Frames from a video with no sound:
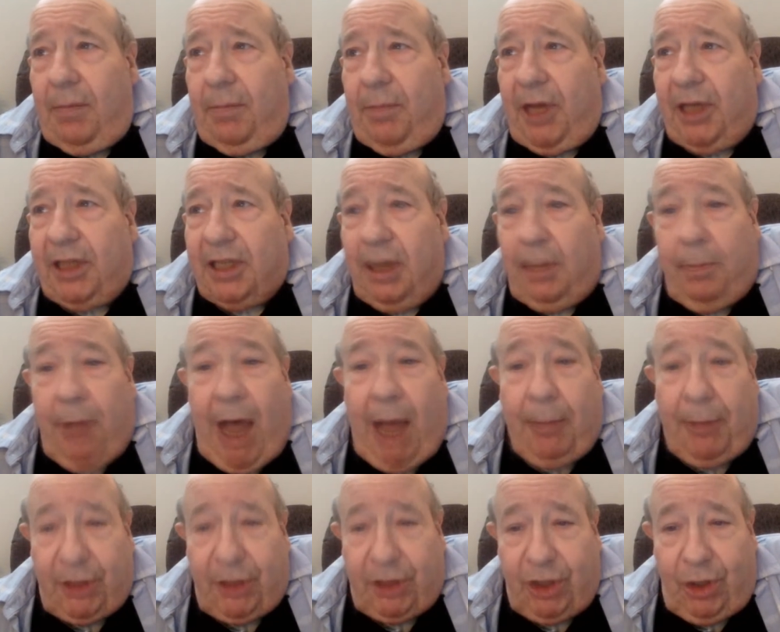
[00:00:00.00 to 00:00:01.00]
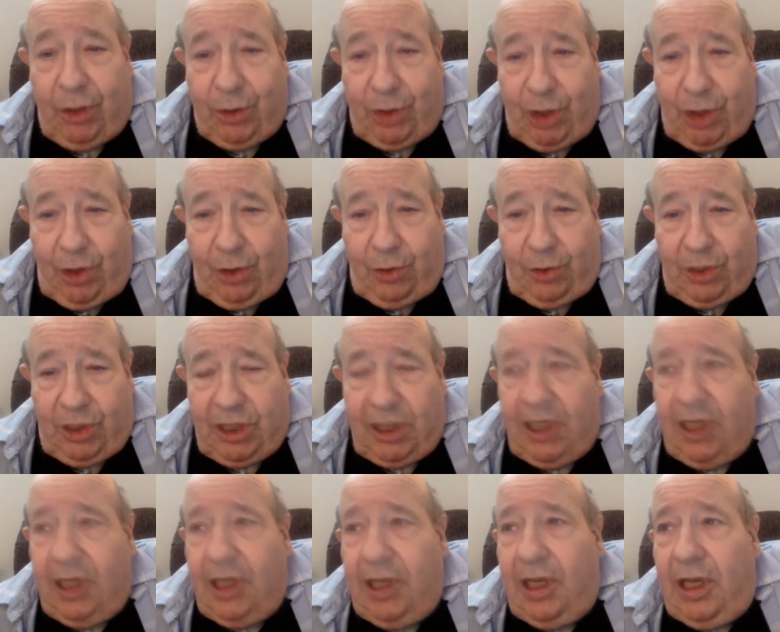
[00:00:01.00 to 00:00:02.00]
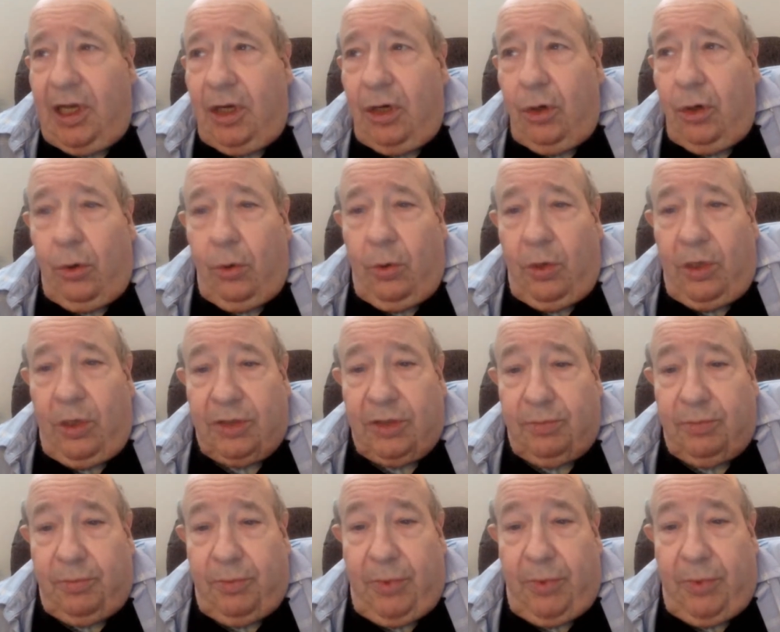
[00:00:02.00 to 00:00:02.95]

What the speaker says: but Papa Joe Jones, who was,